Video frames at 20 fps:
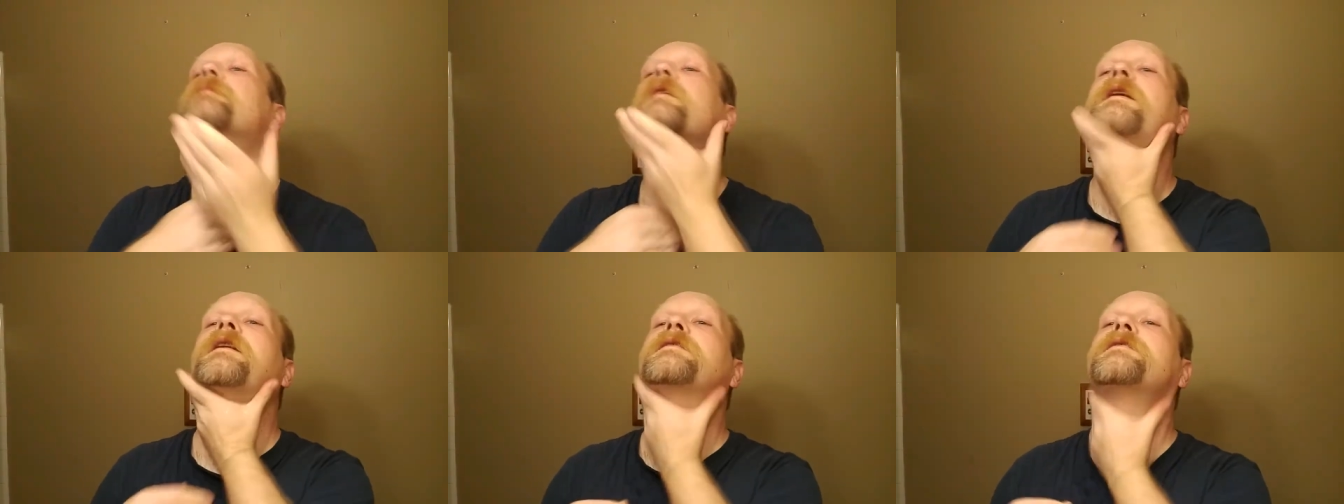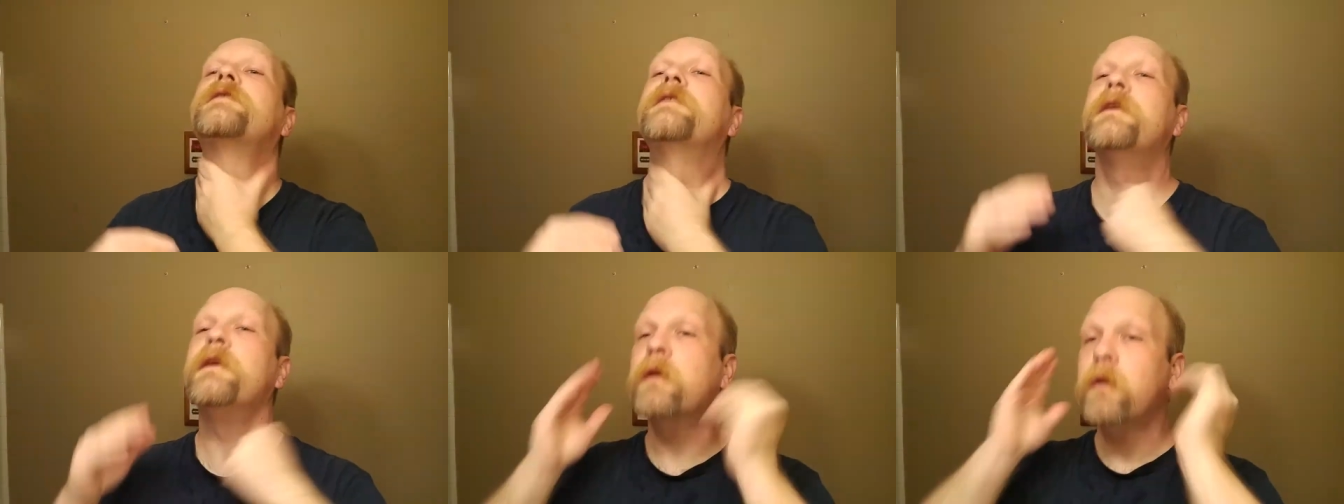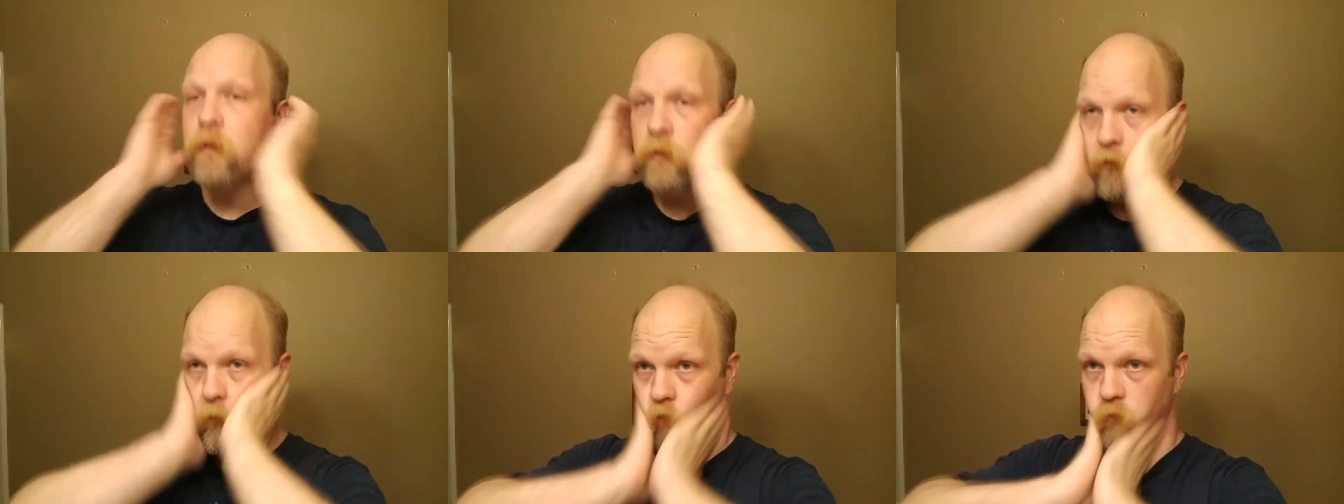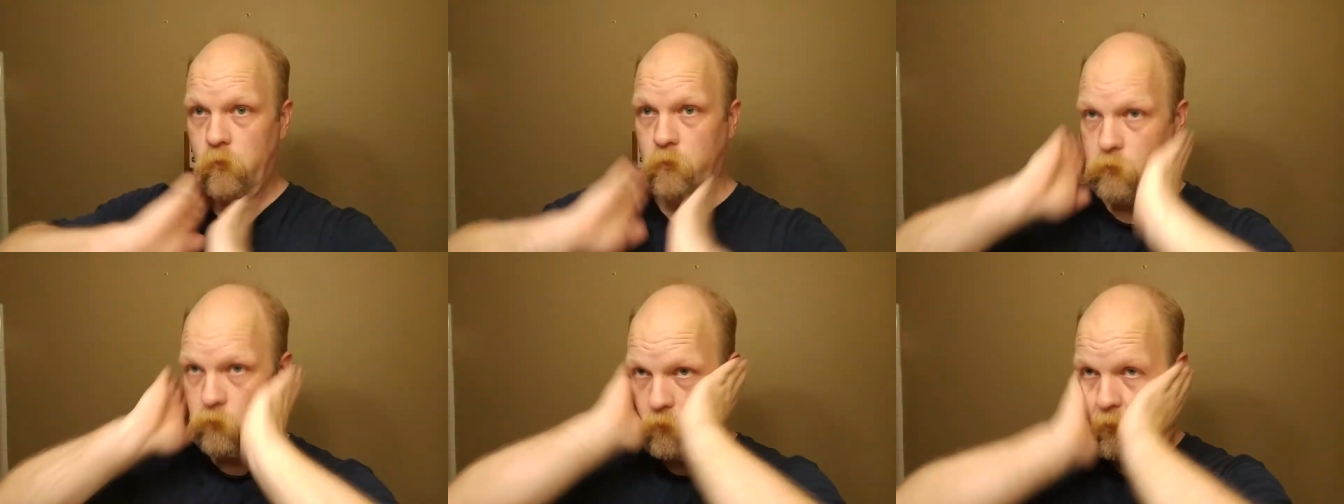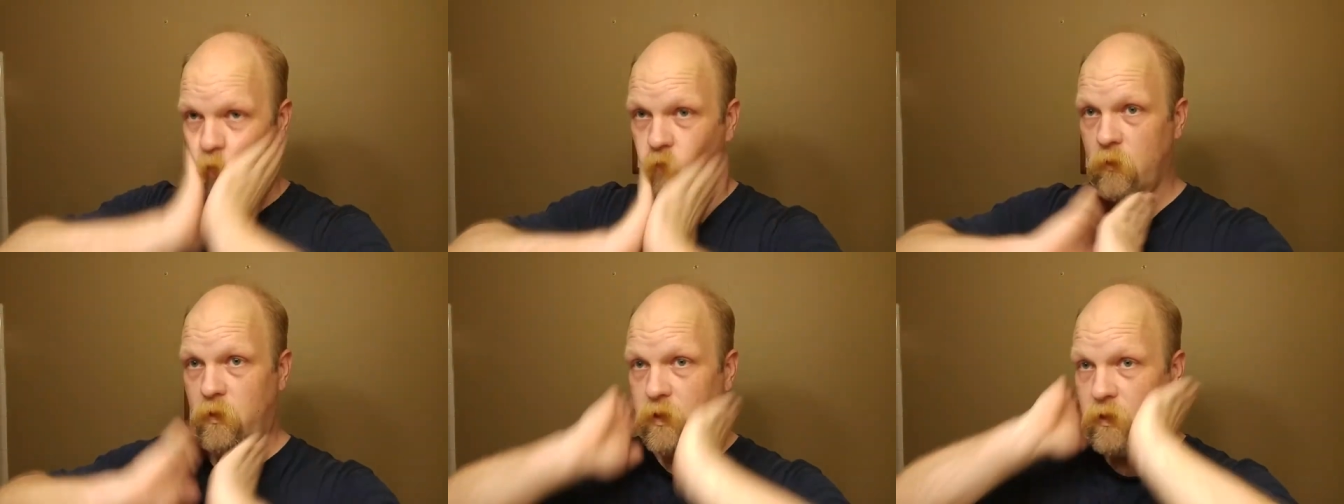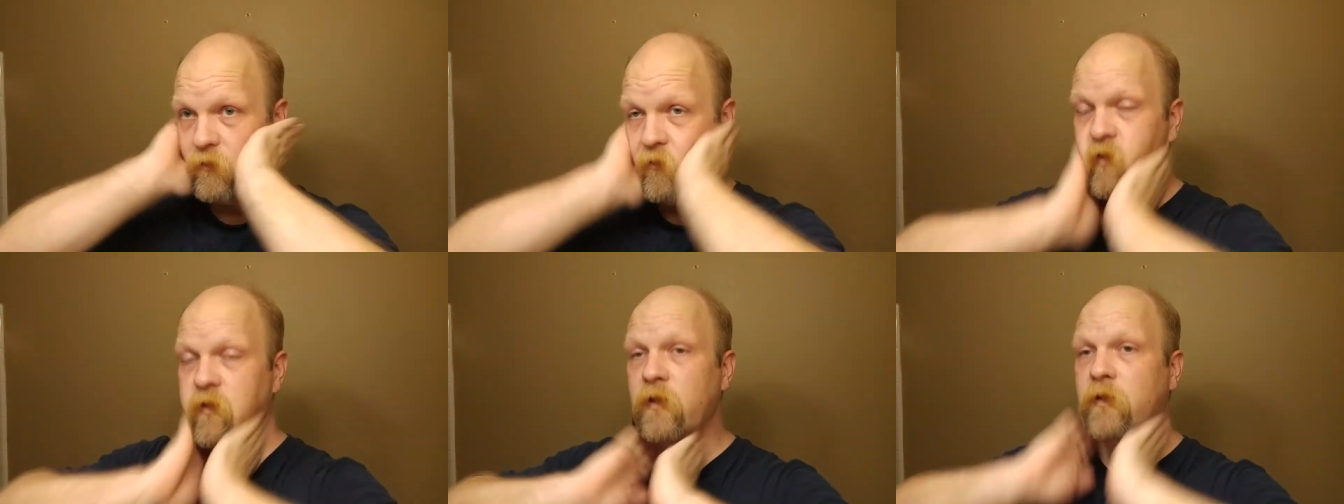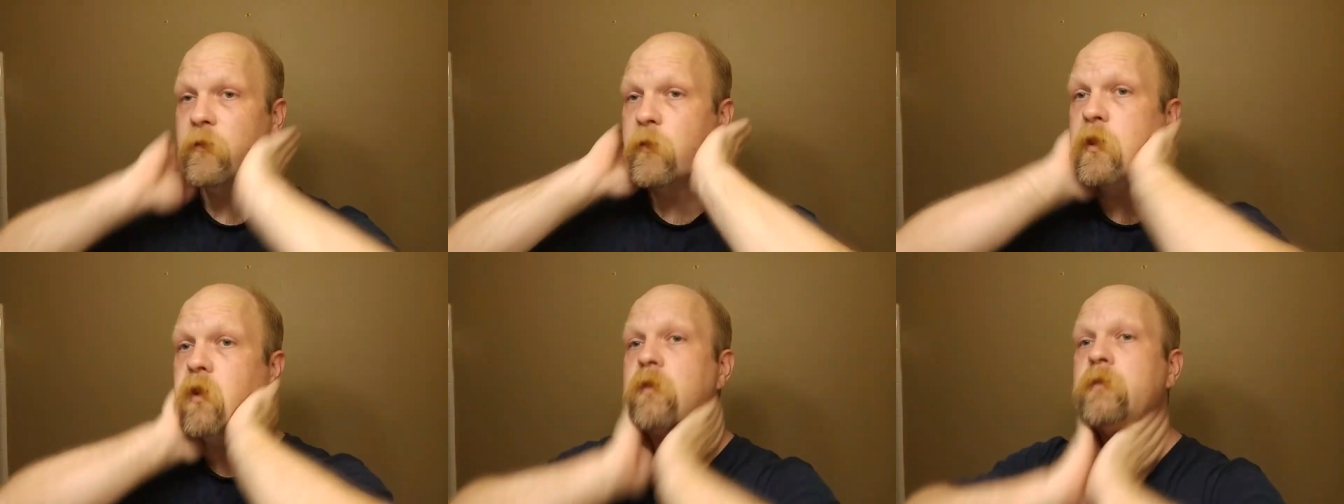actually did
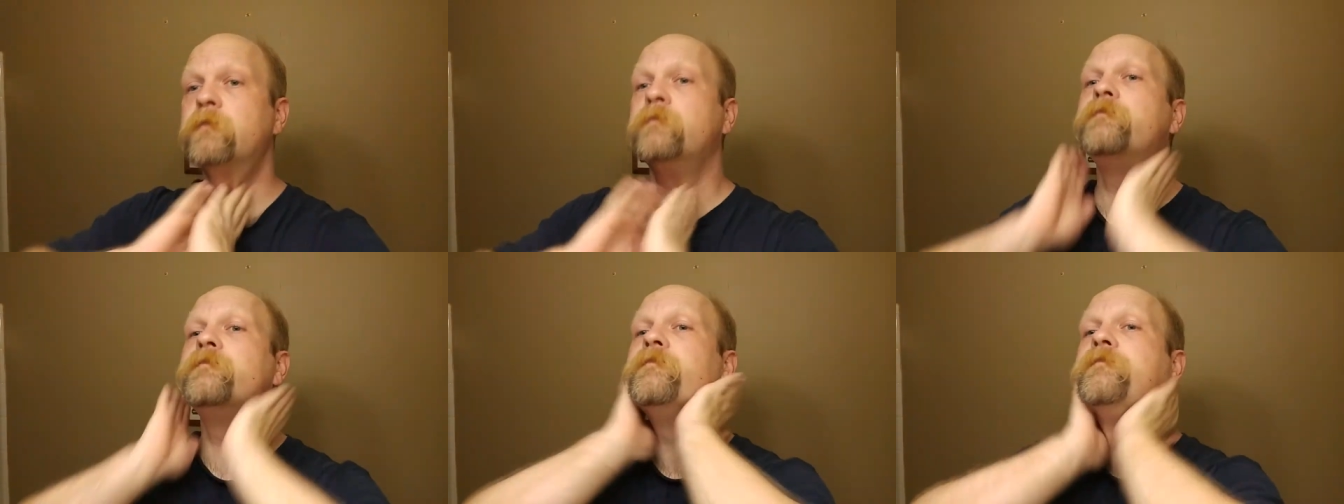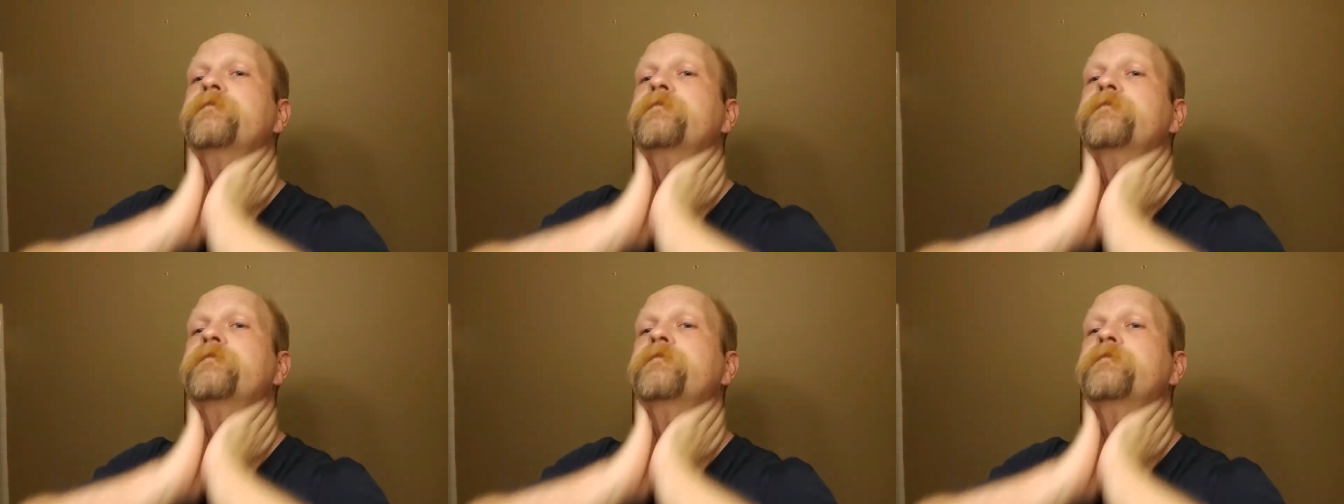very well.